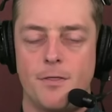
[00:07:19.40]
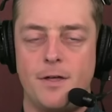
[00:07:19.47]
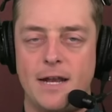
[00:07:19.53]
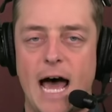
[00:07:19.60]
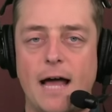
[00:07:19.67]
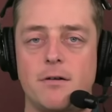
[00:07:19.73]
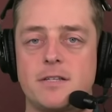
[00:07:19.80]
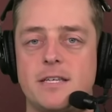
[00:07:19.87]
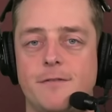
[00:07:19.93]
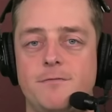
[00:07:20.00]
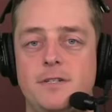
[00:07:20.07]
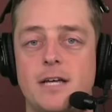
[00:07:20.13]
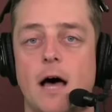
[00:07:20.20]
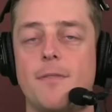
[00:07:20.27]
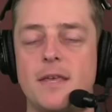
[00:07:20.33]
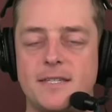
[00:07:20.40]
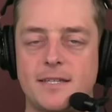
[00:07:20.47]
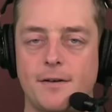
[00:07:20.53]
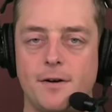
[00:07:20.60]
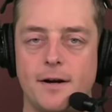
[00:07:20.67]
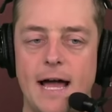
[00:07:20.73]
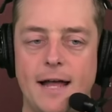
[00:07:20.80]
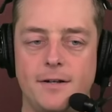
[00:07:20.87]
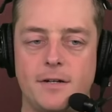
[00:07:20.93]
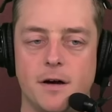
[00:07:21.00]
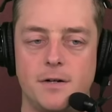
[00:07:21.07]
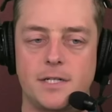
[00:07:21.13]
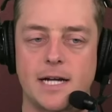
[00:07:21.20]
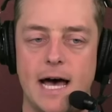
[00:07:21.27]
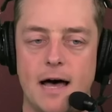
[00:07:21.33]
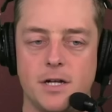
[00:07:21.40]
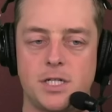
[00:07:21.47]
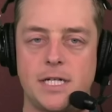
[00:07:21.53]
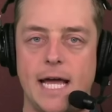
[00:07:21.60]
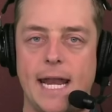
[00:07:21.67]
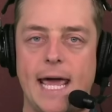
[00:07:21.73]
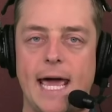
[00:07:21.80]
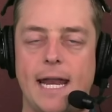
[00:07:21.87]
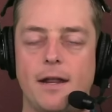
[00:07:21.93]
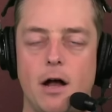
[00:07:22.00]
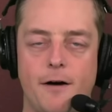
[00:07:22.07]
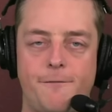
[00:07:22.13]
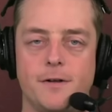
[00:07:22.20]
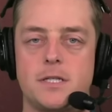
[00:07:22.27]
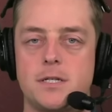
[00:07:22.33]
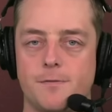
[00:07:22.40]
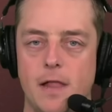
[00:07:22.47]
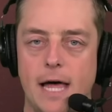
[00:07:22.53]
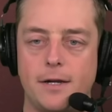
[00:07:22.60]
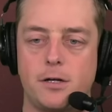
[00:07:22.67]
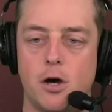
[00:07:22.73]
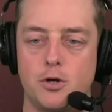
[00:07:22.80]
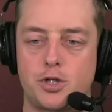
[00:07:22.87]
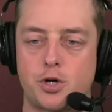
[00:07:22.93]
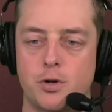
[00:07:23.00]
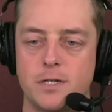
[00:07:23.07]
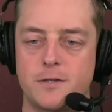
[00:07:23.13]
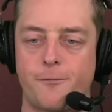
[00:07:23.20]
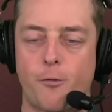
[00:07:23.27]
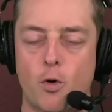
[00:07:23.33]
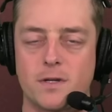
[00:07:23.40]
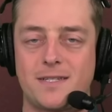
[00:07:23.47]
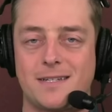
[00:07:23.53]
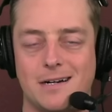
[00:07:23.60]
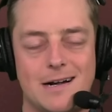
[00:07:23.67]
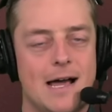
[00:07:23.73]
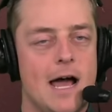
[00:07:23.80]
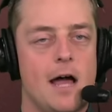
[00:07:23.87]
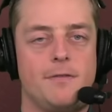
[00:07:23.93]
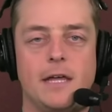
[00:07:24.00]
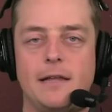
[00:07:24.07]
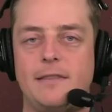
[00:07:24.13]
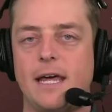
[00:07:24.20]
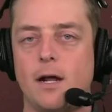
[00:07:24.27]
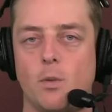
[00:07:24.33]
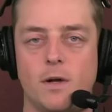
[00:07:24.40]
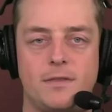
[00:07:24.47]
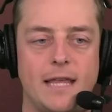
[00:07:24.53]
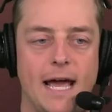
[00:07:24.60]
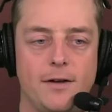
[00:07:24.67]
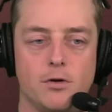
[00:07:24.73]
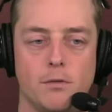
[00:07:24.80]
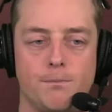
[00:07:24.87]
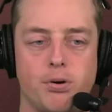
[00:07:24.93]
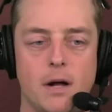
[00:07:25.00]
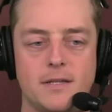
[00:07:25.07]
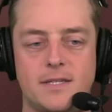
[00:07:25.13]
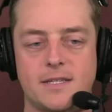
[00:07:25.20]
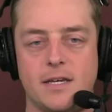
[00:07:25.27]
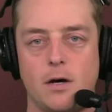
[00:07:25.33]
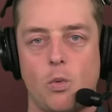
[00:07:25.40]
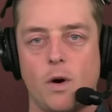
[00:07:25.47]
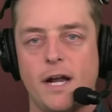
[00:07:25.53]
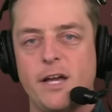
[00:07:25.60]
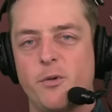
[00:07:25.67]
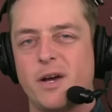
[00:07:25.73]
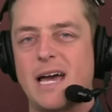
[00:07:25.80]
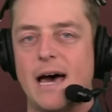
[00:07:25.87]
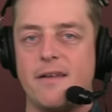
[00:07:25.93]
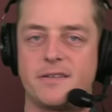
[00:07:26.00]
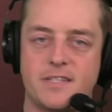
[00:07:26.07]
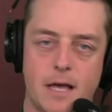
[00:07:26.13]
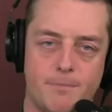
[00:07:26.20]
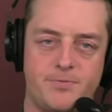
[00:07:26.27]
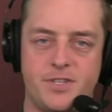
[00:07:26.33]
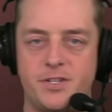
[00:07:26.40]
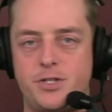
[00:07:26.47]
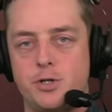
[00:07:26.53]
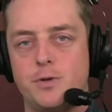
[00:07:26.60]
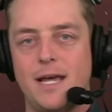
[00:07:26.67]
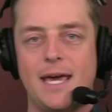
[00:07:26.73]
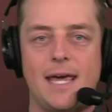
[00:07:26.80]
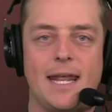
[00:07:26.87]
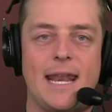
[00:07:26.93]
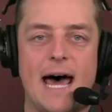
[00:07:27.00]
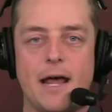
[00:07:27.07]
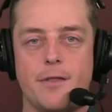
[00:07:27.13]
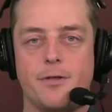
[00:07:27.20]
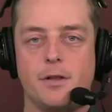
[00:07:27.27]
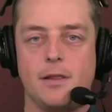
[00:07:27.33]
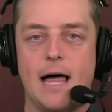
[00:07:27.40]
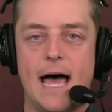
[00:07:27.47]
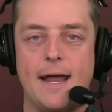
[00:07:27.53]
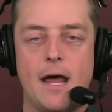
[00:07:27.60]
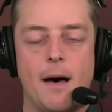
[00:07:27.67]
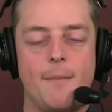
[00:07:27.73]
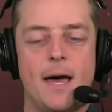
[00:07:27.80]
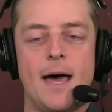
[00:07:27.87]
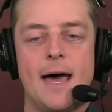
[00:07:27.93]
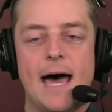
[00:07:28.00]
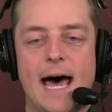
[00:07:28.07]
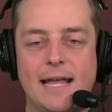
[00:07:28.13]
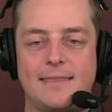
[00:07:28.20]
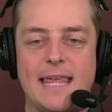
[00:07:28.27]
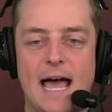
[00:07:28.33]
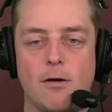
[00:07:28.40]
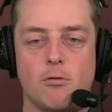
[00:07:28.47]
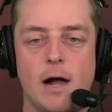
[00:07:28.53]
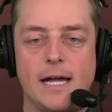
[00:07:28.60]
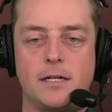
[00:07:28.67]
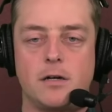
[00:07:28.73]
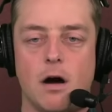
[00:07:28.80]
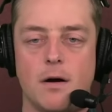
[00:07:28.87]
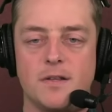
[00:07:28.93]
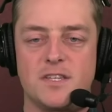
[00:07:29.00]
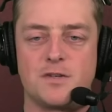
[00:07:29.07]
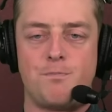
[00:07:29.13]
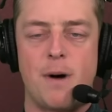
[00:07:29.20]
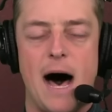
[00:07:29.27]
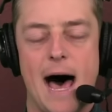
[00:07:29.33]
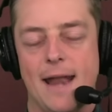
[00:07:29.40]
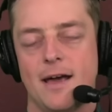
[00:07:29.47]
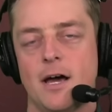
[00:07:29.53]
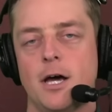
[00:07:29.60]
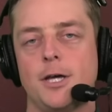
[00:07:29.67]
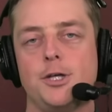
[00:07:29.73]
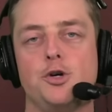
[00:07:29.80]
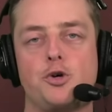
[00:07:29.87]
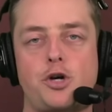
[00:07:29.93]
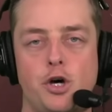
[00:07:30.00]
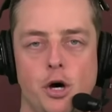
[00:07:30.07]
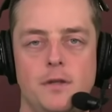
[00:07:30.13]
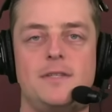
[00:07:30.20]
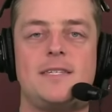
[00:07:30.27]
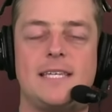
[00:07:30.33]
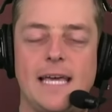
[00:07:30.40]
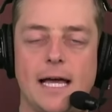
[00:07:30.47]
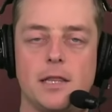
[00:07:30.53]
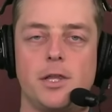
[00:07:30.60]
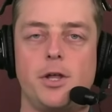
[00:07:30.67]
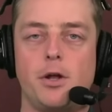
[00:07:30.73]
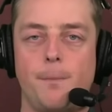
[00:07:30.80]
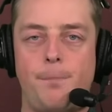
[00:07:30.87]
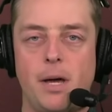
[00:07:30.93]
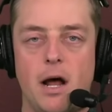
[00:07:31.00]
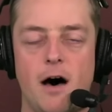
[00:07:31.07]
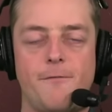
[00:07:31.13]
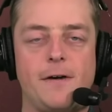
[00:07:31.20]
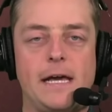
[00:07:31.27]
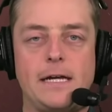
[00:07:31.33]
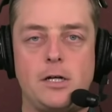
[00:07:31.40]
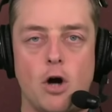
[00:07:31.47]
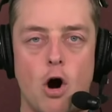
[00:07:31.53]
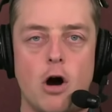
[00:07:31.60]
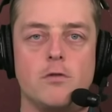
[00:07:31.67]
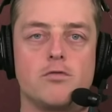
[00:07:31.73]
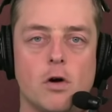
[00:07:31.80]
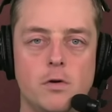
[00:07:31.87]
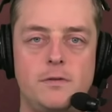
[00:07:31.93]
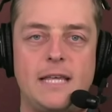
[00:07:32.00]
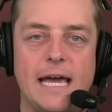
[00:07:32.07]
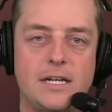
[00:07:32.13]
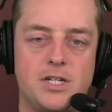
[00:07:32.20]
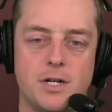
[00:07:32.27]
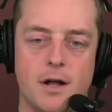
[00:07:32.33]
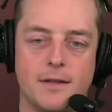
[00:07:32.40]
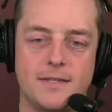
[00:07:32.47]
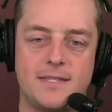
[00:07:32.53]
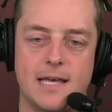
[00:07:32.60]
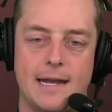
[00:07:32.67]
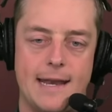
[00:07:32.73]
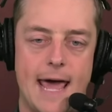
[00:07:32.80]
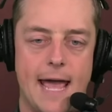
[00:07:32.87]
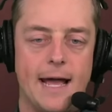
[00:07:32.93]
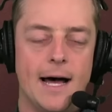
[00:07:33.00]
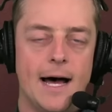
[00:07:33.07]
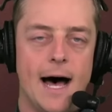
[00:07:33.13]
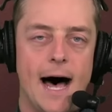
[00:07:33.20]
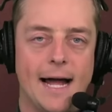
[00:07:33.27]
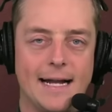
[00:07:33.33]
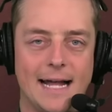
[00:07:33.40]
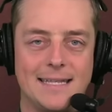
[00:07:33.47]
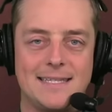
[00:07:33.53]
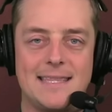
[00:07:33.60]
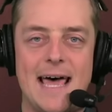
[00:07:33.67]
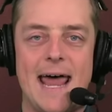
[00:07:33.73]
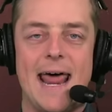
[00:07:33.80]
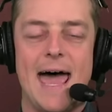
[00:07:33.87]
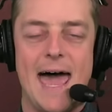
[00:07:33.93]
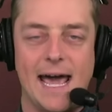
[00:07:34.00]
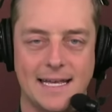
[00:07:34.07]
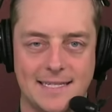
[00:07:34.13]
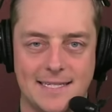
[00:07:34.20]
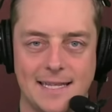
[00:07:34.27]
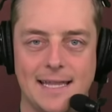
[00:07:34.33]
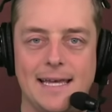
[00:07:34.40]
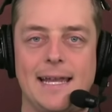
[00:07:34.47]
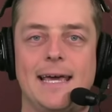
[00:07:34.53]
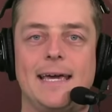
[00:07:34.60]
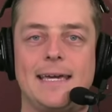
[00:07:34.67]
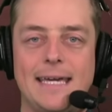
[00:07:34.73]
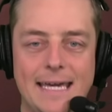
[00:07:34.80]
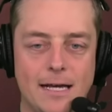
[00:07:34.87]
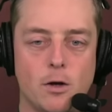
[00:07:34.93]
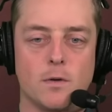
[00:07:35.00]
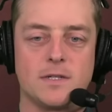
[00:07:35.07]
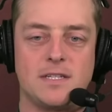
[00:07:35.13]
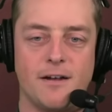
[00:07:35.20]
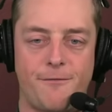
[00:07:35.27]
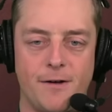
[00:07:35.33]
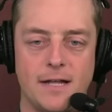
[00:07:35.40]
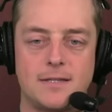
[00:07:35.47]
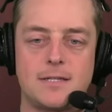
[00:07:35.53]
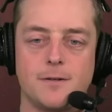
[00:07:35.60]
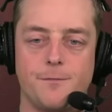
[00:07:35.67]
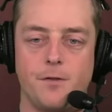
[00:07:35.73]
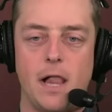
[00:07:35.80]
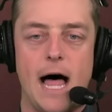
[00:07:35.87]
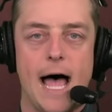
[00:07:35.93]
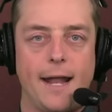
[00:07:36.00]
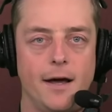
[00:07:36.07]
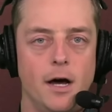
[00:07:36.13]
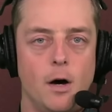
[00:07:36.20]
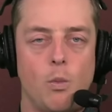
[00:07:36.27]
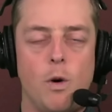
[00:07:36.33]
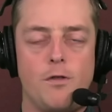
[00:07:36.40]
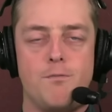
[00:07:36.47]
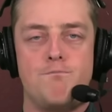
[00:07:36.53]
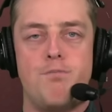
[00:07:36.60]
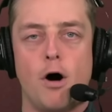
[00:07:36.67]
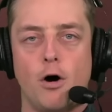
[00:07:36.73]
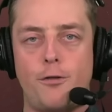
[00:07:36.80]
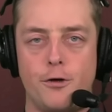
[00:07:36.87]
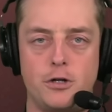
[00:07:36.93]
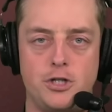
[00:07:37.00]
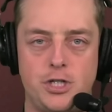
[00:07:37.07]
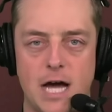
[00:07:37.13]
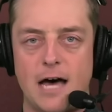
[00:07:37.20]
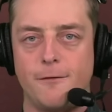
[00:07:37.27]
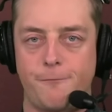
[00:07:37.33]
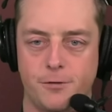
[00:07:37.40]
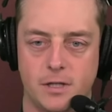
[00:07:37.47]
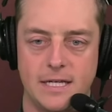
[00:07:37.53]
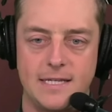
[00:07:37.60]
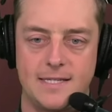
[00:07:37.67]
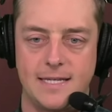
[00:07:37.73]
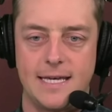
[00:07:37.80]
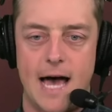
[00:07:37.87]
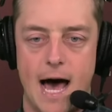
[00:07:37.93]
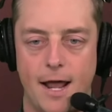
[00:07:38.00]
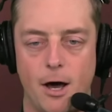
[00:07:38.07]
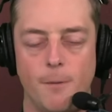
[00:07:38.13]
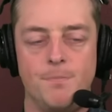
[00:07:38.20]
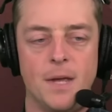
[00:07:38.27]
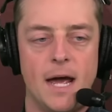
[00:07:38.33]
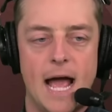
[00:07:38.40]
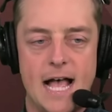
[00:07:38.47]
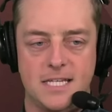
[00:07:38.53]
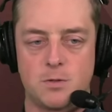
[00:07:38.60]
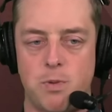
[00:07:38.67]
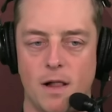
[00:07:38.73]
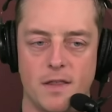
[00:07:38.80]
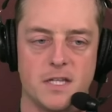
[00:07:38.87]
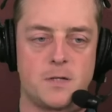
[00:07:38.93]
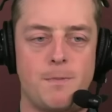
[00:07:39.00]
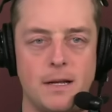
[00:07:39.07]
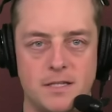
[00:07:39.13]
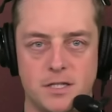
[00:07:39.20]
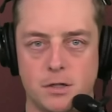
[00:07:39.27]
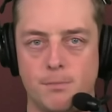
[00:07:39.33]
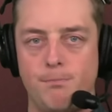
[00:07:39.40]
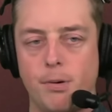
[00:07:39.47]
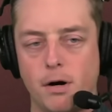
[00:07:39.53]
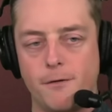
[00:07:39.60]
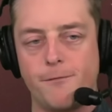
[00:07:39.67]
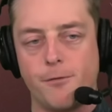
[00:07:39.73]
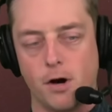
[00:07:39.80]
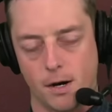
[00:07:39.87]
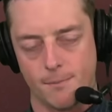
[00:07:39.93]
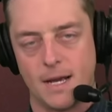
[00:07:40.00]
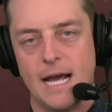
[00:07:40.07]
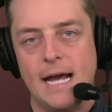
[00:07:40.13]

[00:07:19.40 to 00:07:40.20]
The Niners have done this under head coach Kyle Shanahan and offensive line coach Chris Forster. They did it with Daniel Brunskill, where he would kind of substitute in and out of the lineup at that right guard spot. You could see a little bit of a guard rotation on Sunday against that excellent Eagles defensive line with both John Feliciano as well as Spencer Burford.